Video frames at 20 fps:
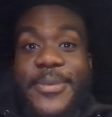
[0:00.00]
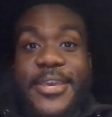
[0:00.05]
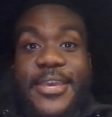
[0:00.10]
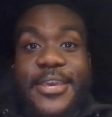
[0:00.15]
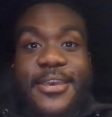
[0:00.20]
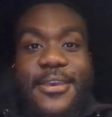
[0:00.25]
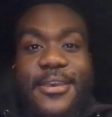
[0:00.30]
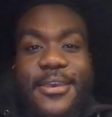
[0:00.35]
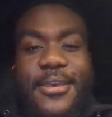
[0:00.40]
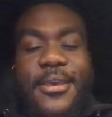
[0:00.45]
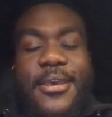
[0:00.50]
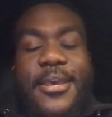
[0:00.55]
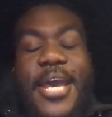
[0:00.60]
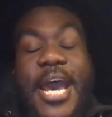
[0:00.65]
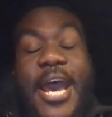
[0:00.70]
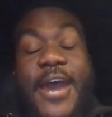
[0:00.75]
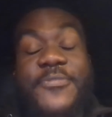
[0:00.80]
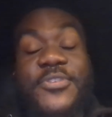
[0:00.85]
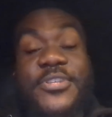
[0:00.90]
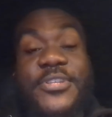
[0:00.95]
here.
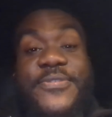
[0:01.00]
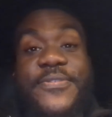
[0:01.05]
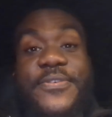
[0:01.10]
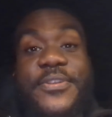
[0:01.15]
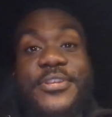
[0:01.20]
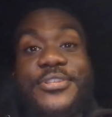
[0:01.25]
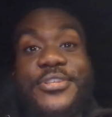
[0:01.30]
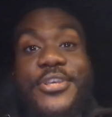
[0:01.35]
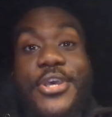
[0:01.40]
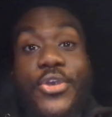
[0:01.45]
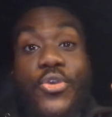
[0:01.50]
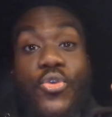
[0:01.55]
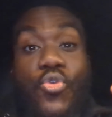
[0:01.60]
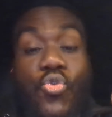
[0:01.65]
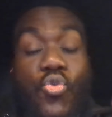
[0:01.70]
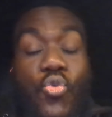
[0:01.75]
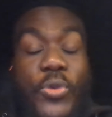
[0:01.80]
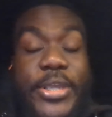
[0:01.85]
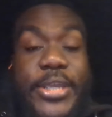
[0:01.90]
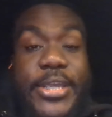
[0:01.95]
I've just finished a
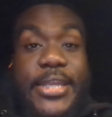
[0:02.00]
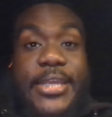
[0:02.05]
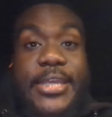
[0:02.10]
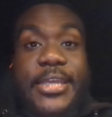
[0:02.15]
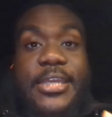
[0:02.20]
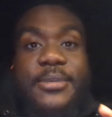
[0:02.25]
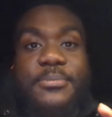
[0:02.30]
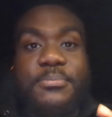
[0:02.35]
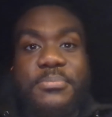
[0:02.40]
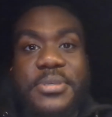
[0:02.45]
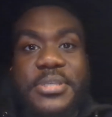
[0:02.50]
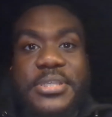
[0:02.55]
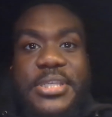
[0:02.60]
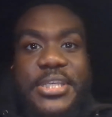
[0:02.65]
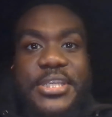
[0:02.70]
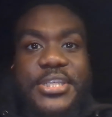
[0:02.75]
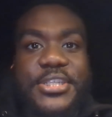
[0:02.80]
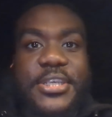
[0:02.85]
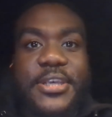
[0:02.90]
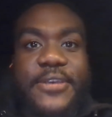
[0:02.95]
really
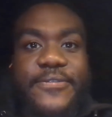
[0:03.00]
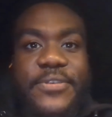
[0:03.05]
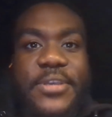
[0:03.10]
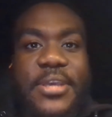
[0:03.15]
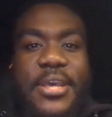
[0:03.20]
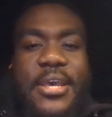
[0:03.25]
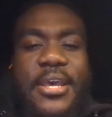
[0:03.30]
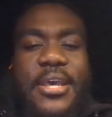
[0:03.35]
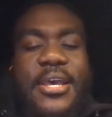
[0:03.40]
busy shift.